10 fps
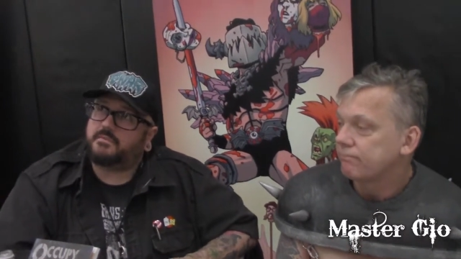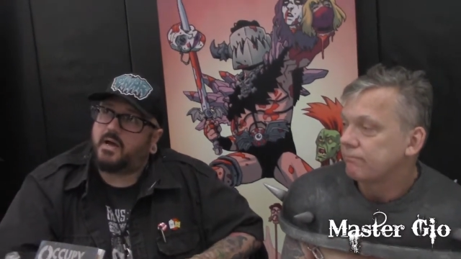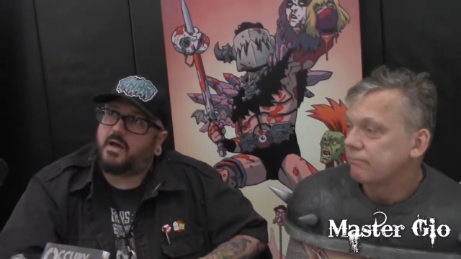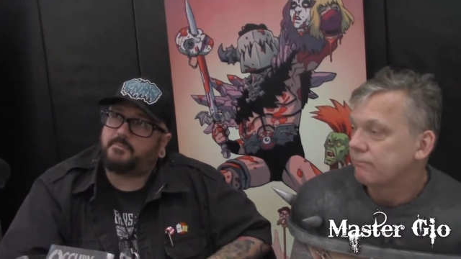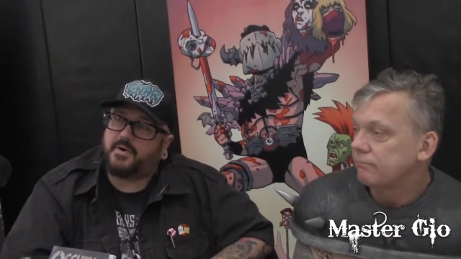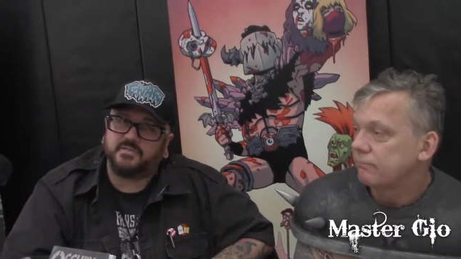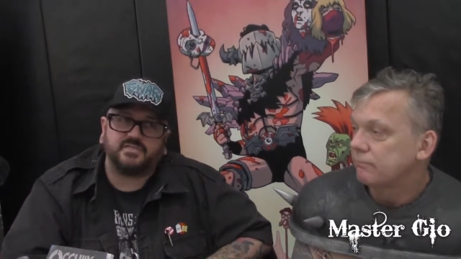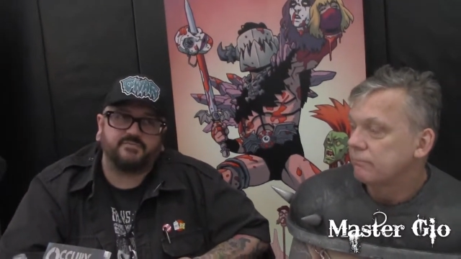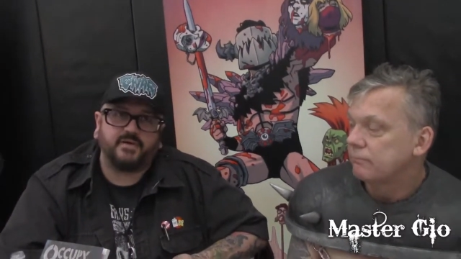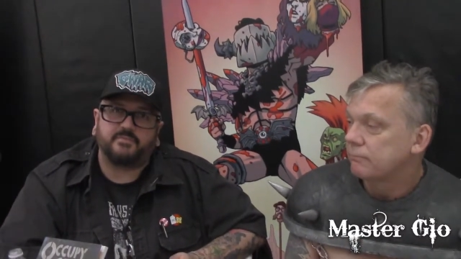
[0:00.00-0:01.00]
Speaker 1: uh,
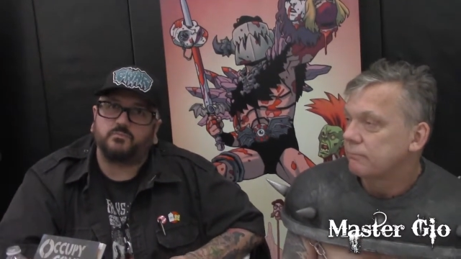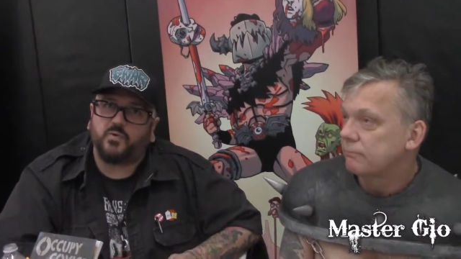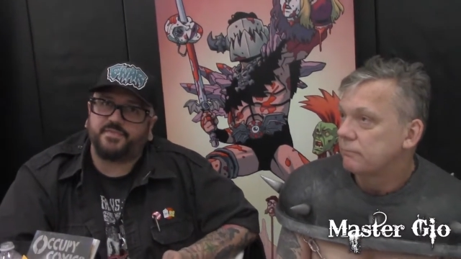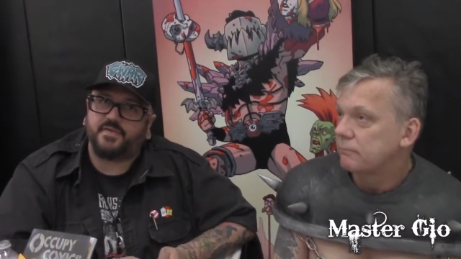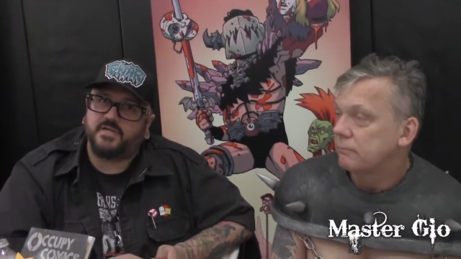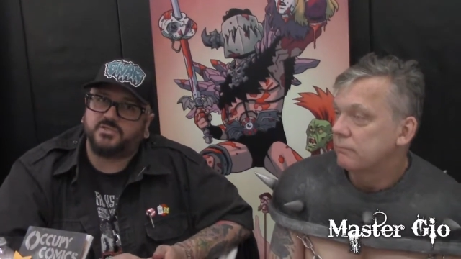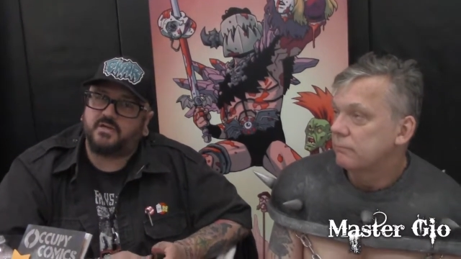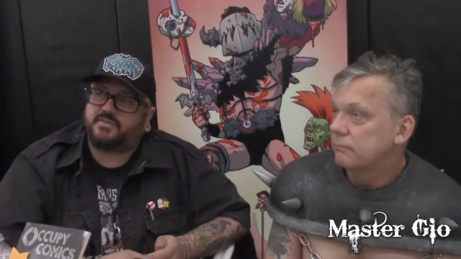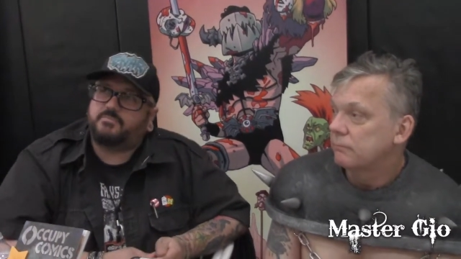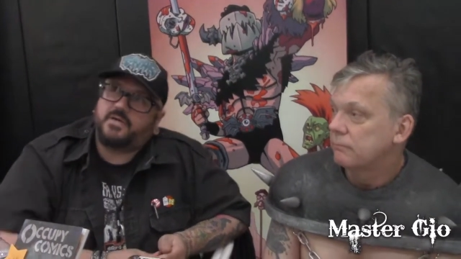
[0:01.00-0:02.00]
parts of it with uh,
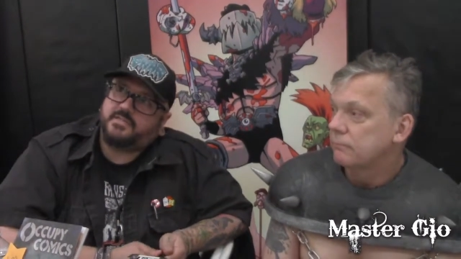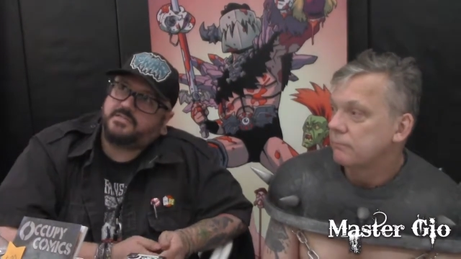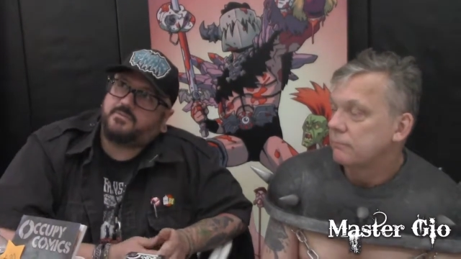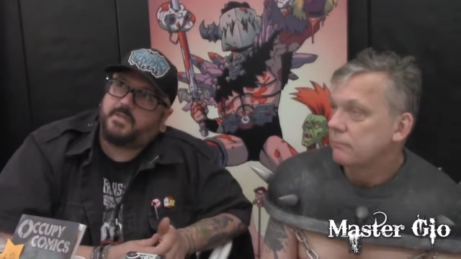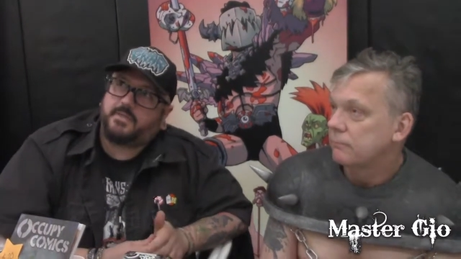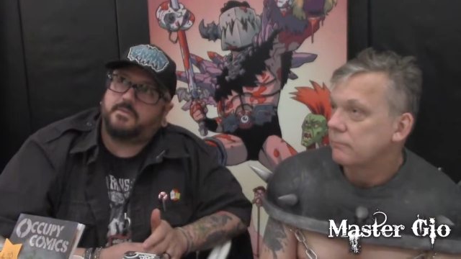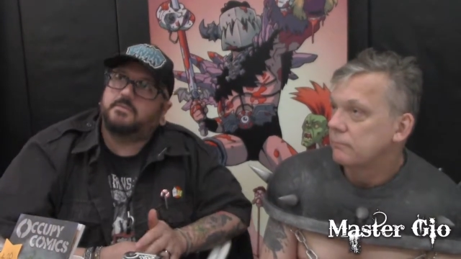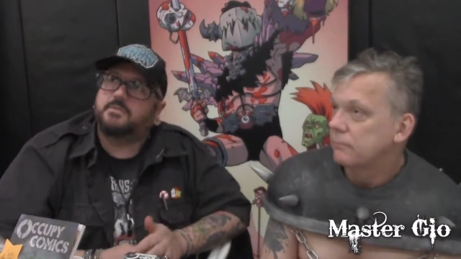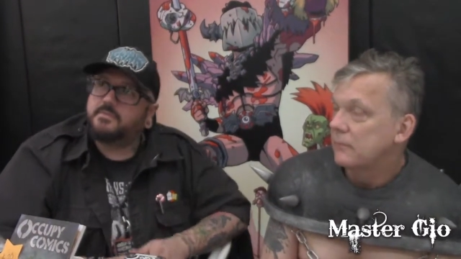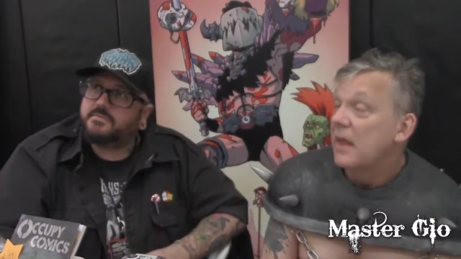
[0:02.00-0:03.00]
Jonathan Brandon Sawyer.
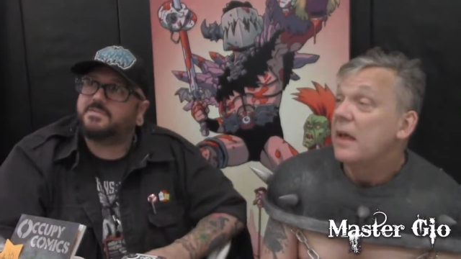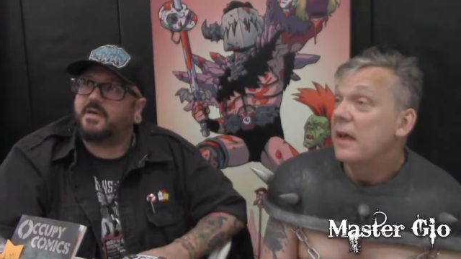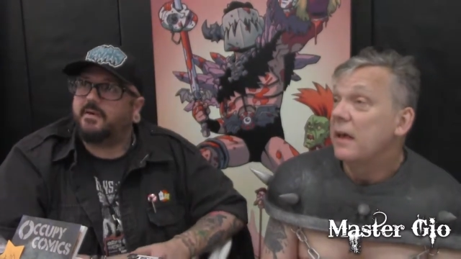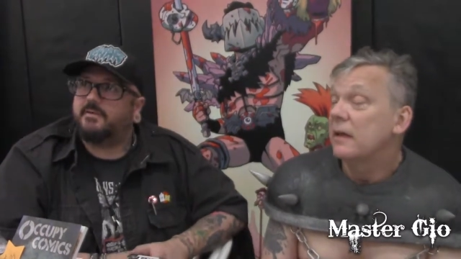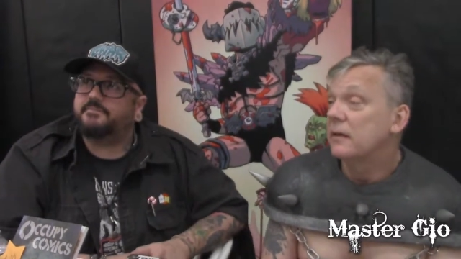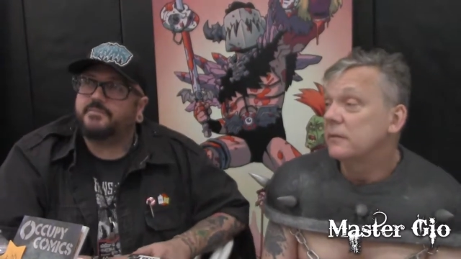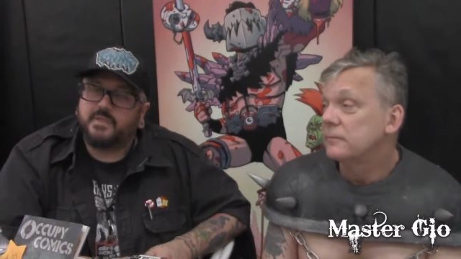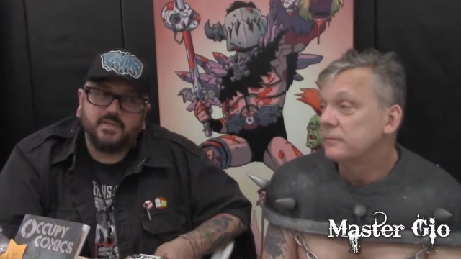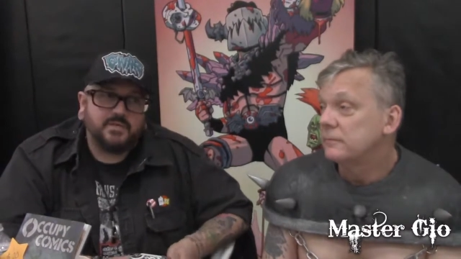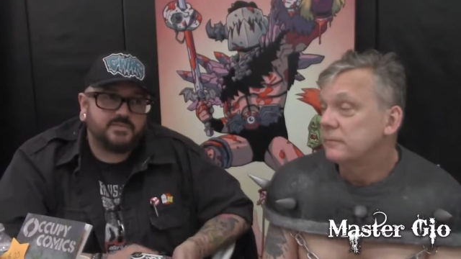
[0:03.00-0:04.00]
So,
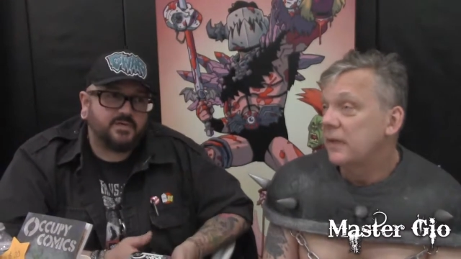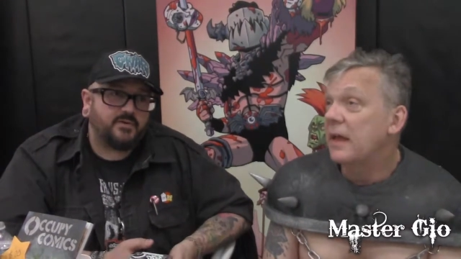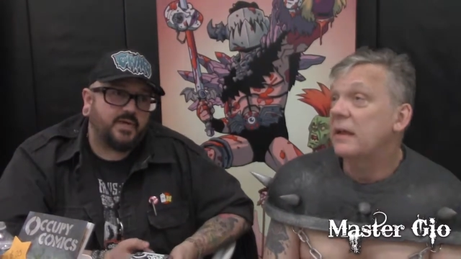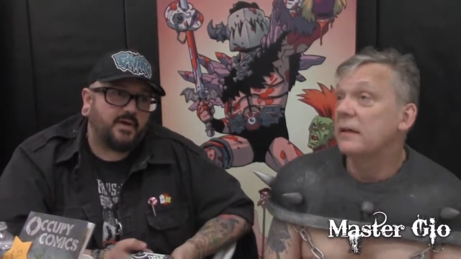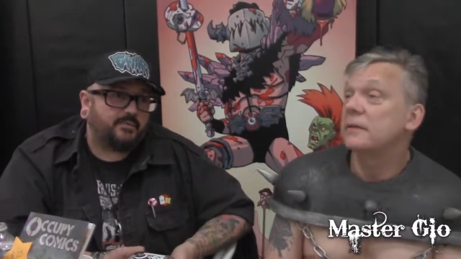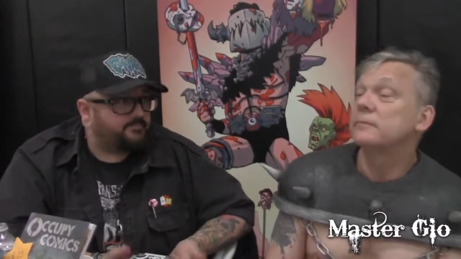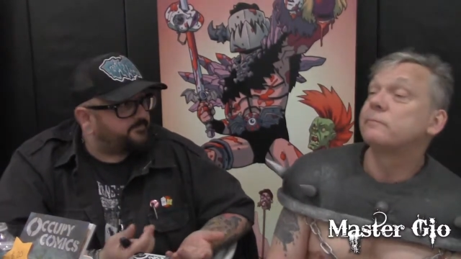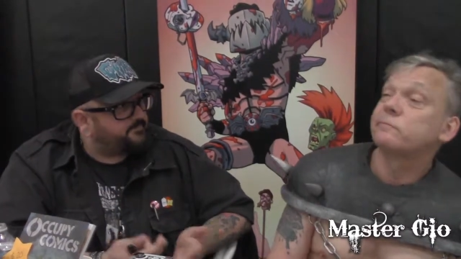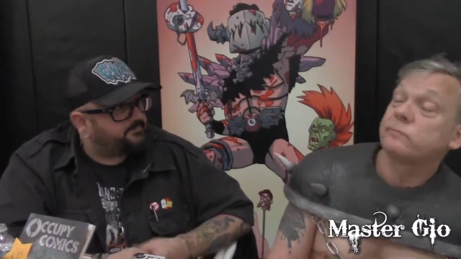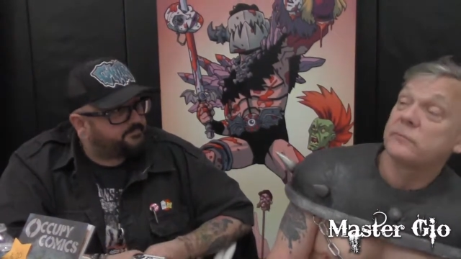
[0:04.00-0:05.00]
so yeah.
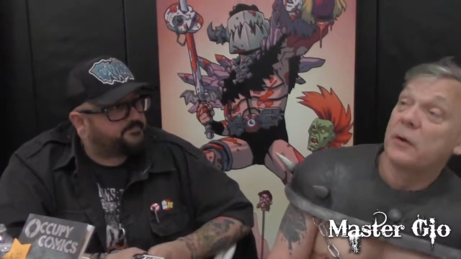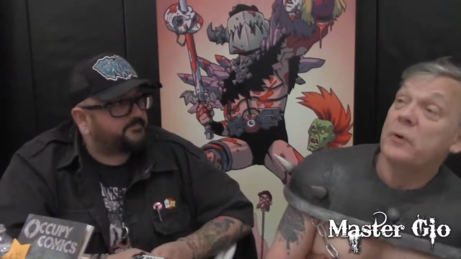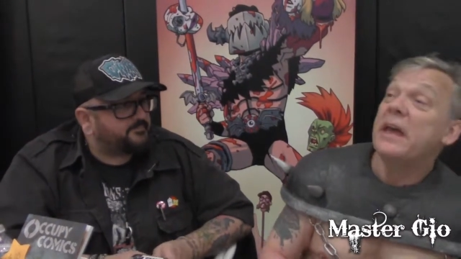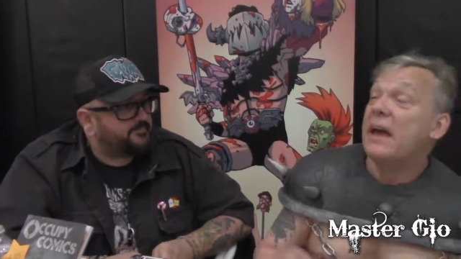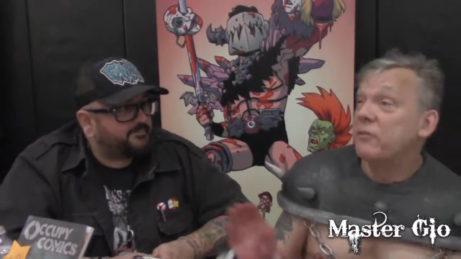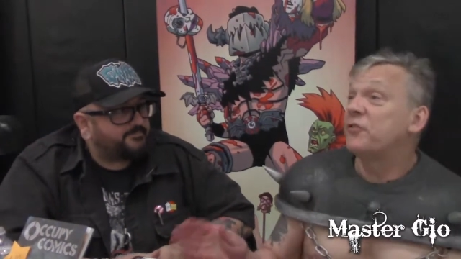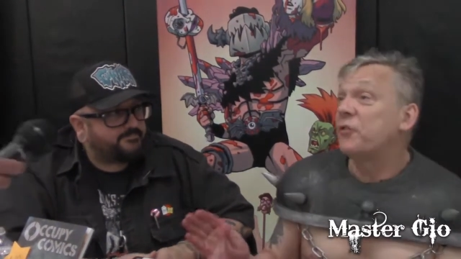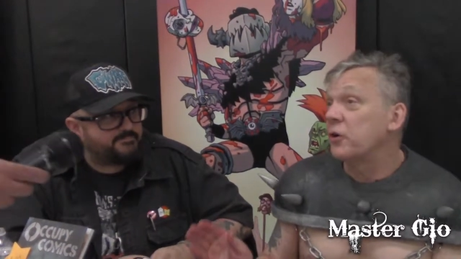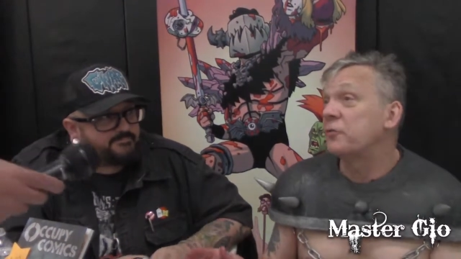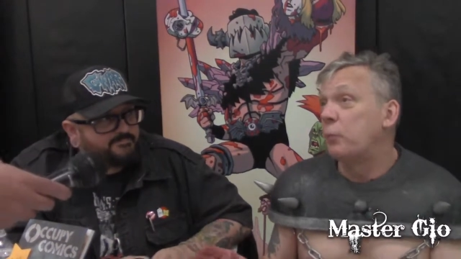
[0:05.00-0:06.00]
Speaker 2: We have his
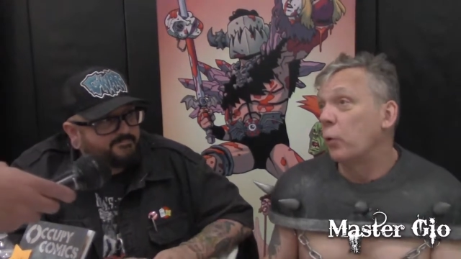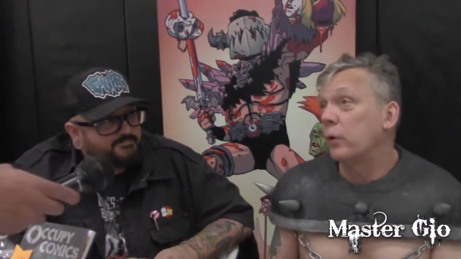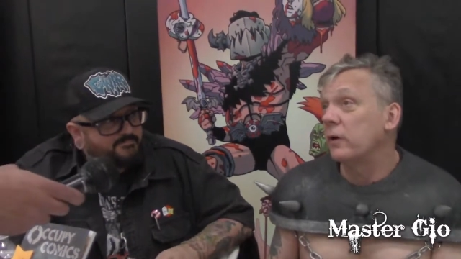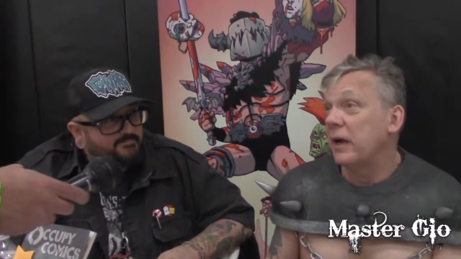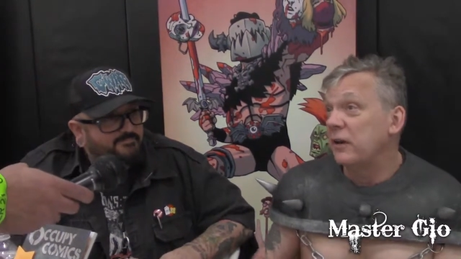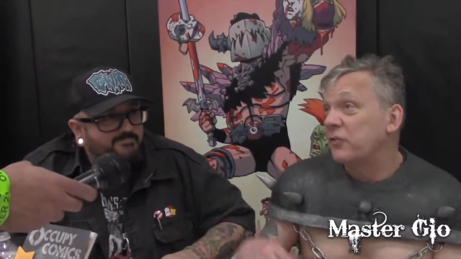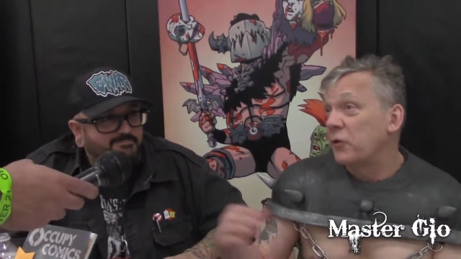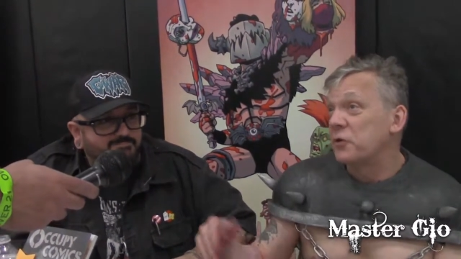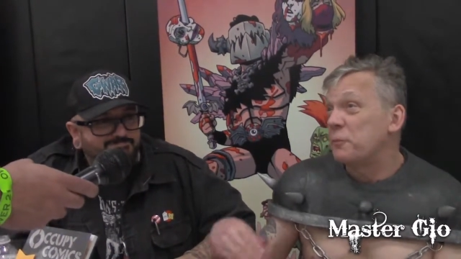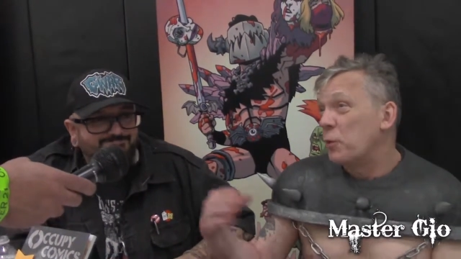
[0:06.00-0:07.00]
firstborn and his
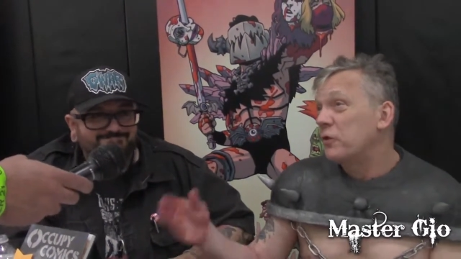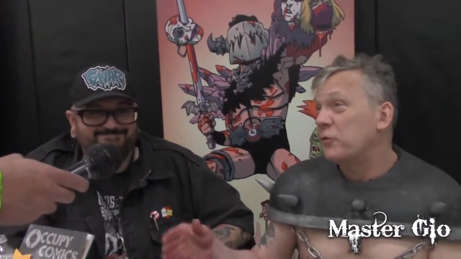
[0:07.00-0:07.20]
firstborn's